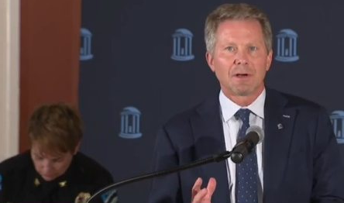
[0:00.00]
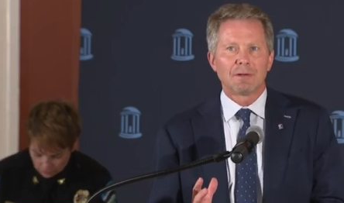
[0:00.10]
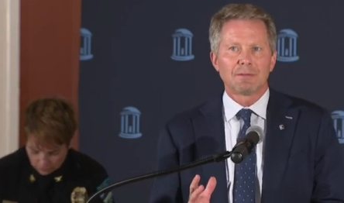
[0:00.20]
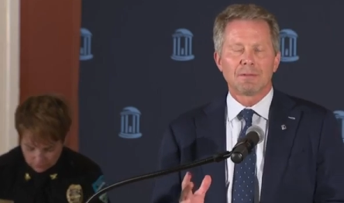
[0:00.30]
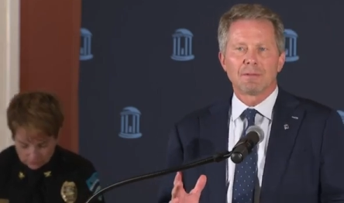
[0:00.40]
Speaker 1: uh,
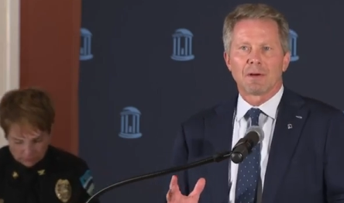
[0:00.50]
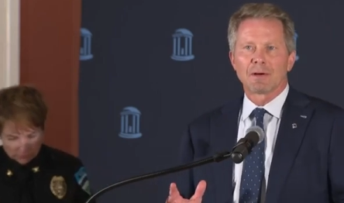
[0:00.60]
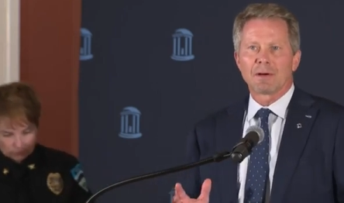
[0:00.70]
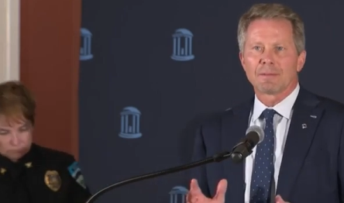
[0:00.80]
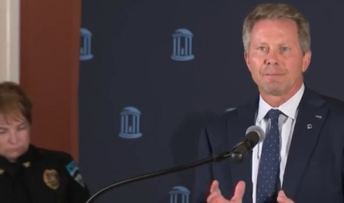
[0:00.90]

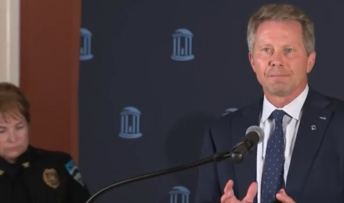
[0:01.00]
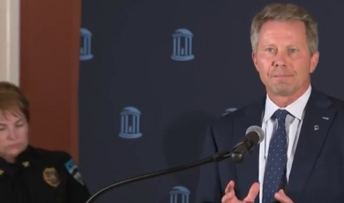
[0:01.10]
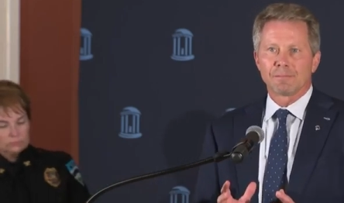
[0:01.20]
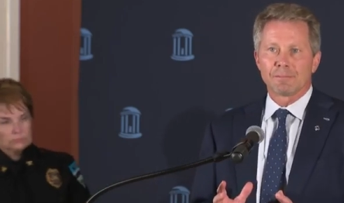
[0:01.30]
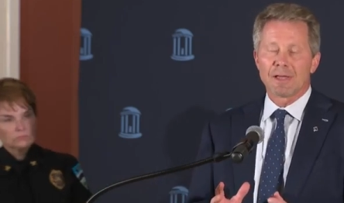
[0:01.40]
our, our,
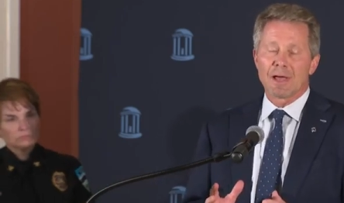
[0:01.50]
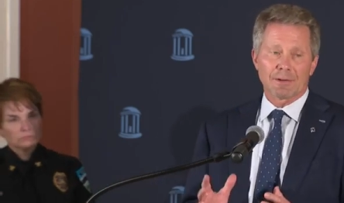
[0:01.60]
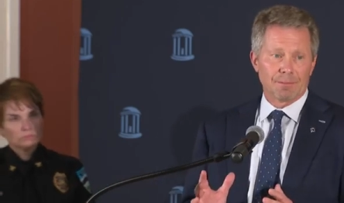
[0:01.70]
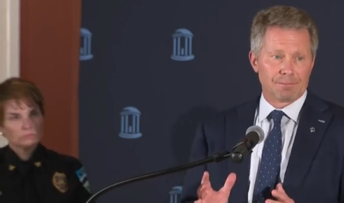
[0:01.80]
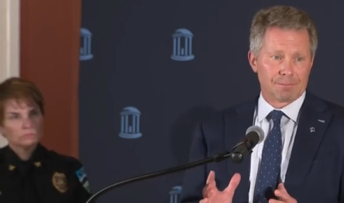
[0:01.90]
we had
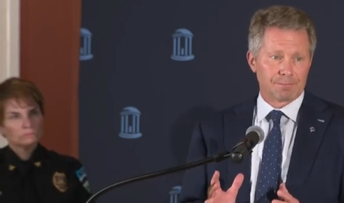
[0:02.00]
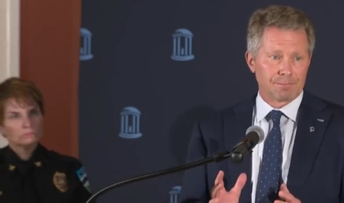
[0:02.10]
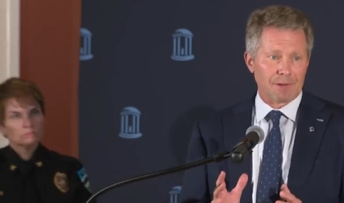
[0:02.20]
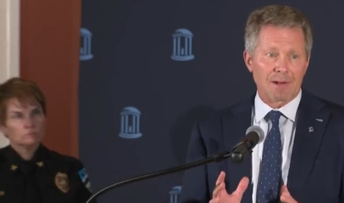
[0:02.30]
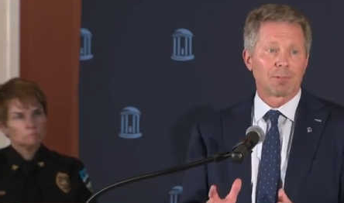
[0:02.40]
a
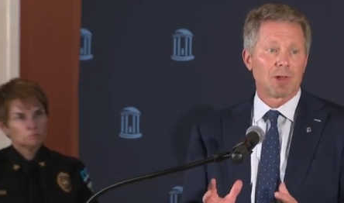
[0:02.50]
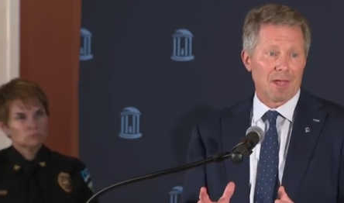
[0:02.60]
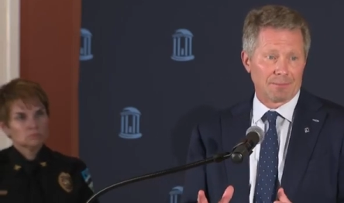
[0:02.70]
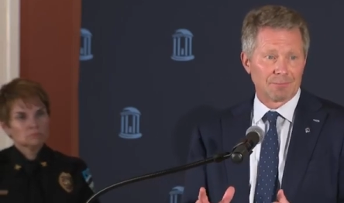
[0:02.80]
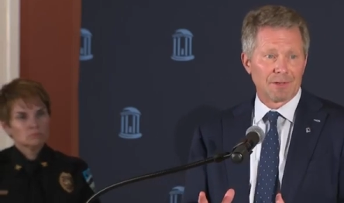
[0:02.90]
we had a plan.